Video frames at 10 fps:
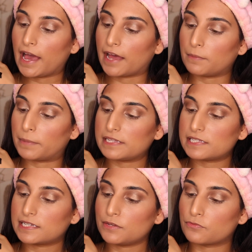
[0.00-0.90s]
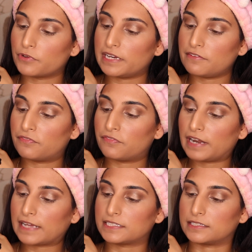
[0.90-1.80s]
and basically really
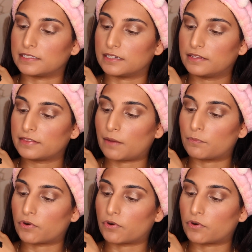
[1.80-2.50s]
flatten that